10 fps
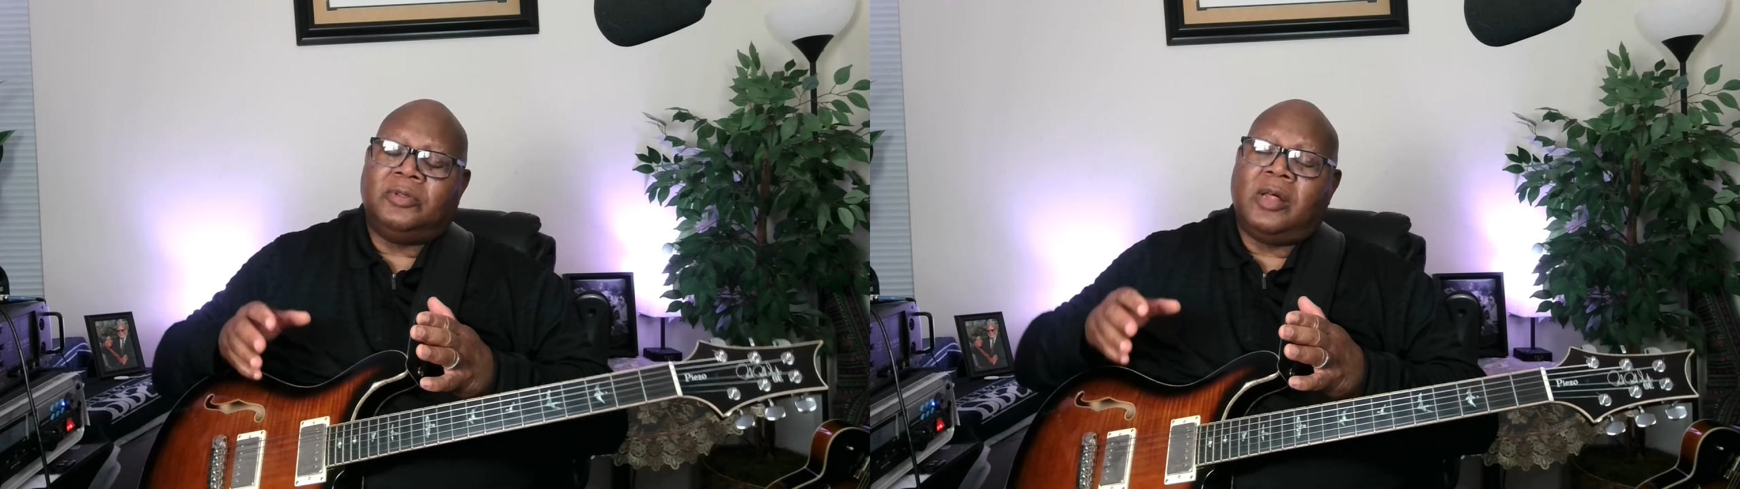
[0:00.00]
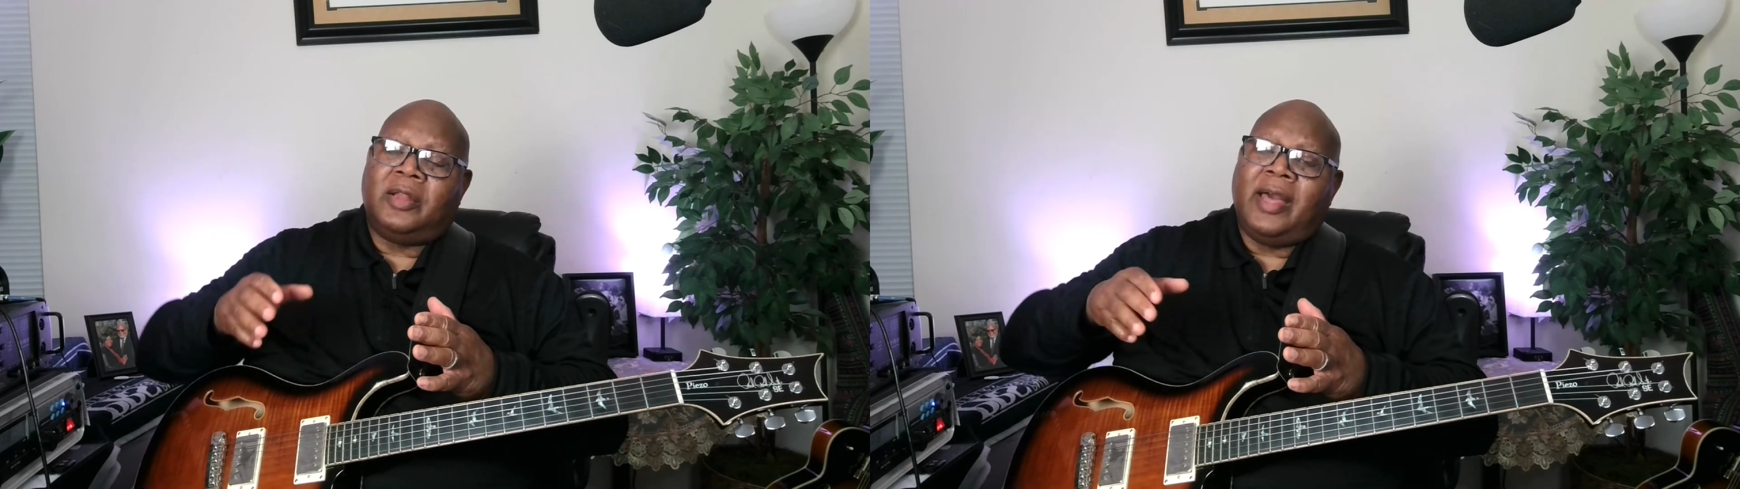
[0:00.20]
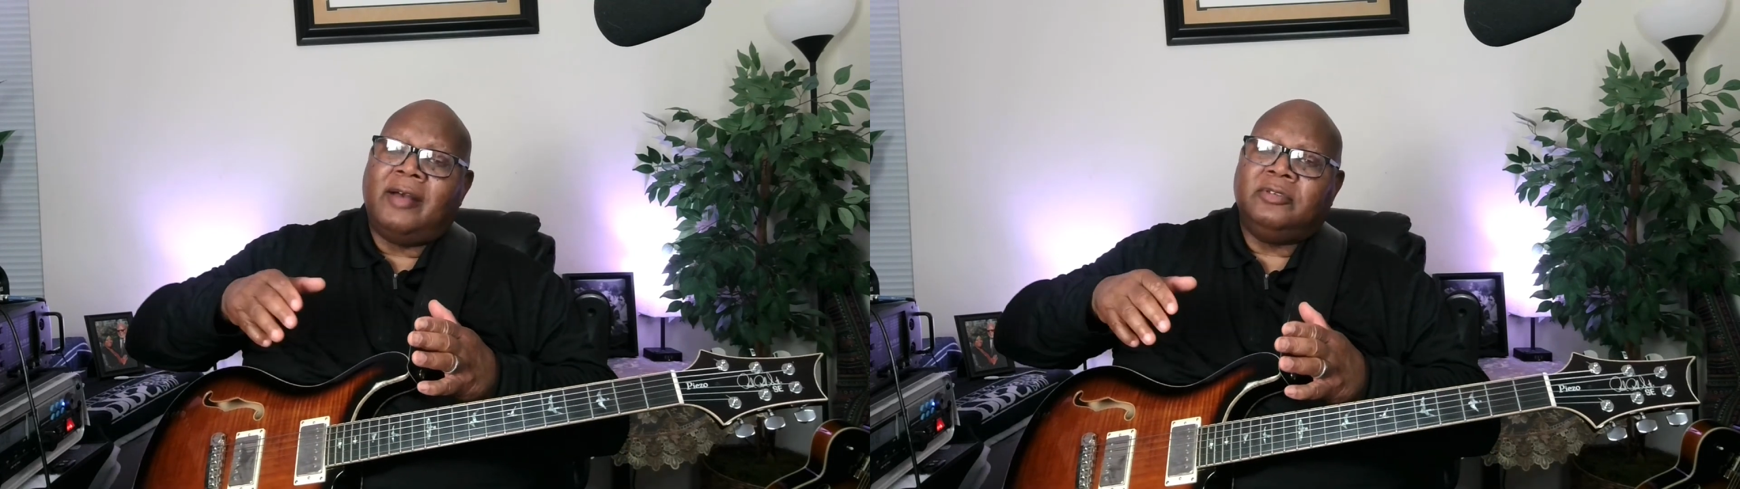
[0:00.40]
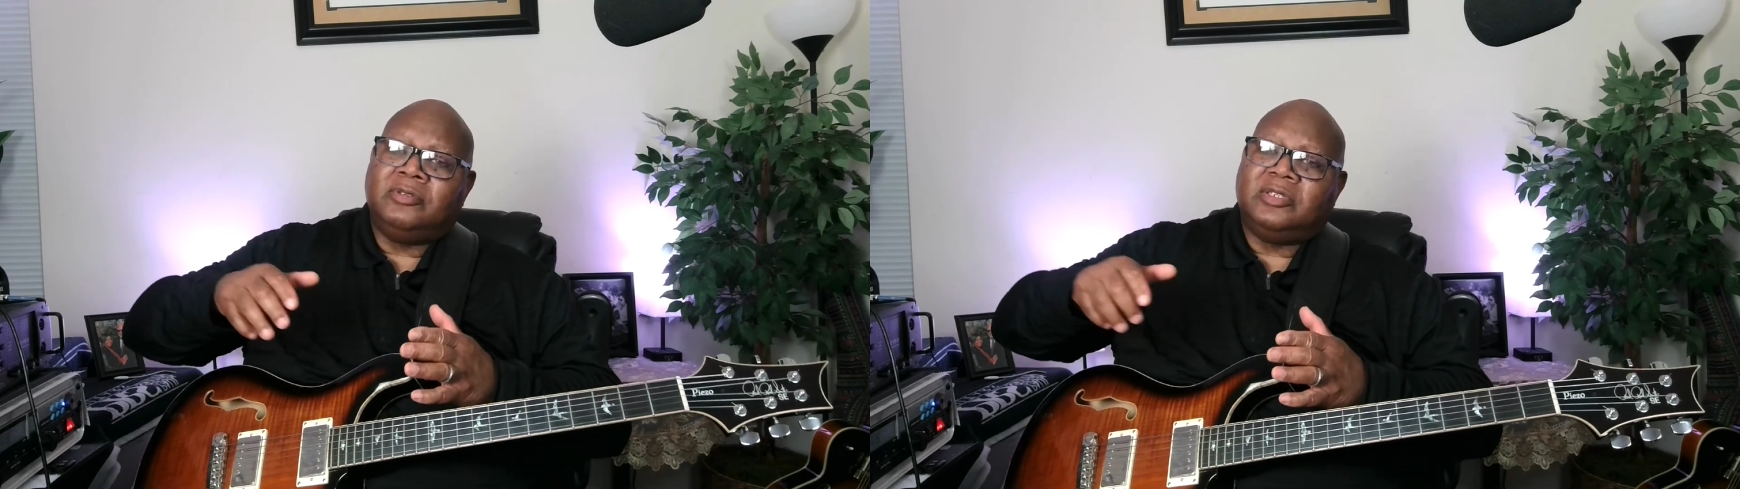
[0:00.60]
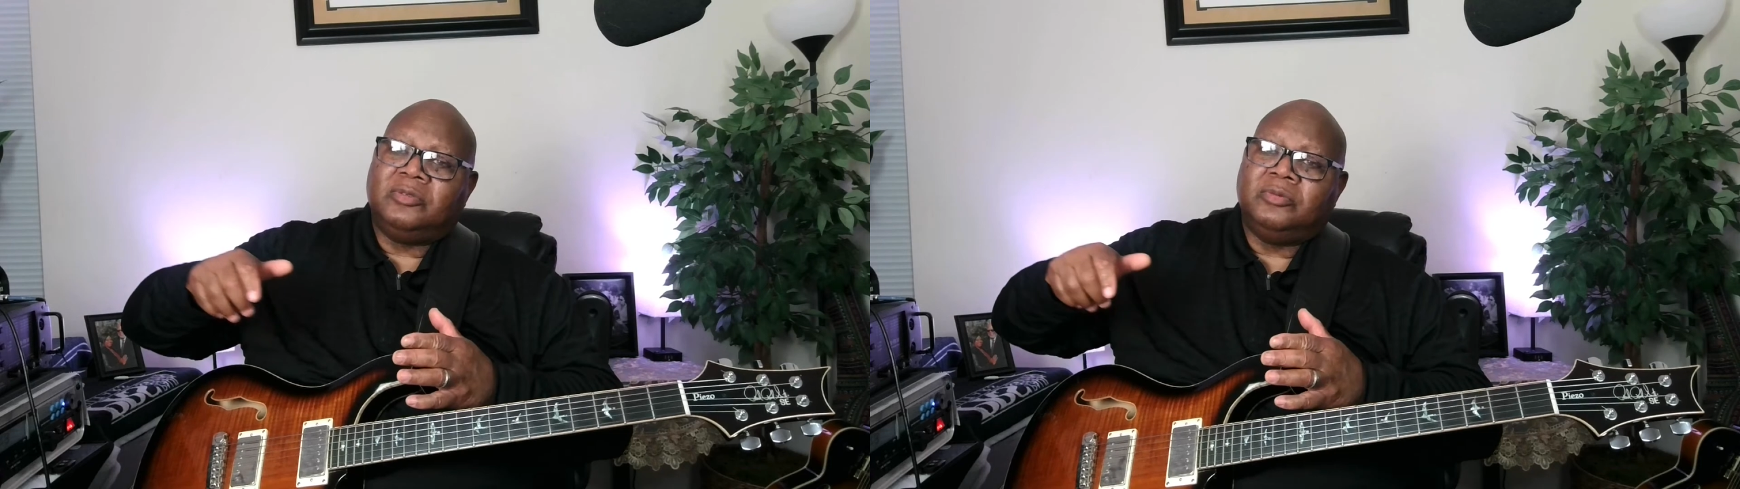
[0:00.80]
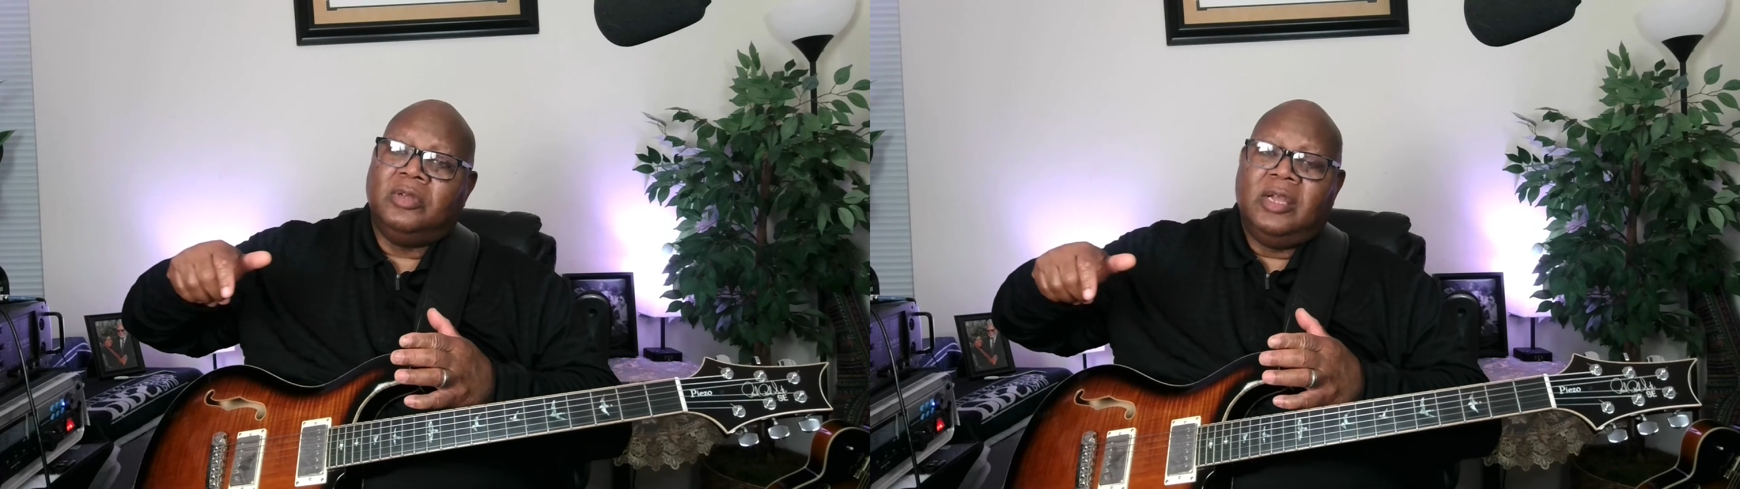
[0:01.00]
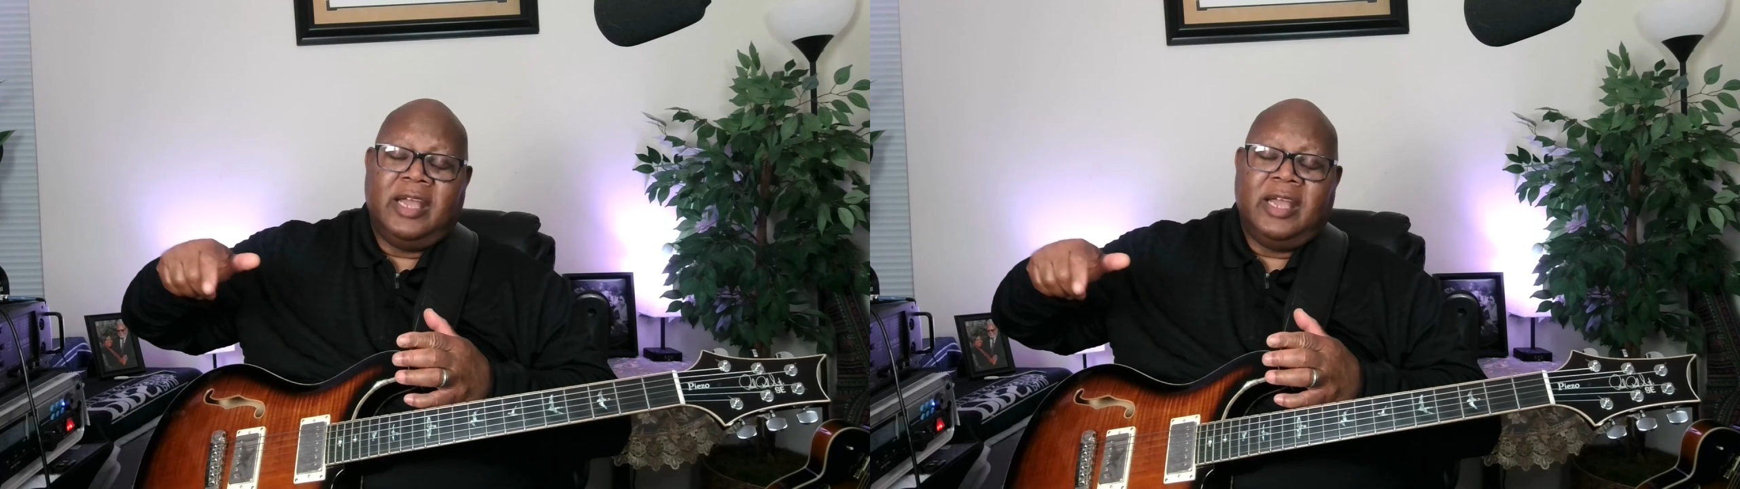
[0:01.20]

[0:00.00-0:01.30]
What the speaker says: will allow you to,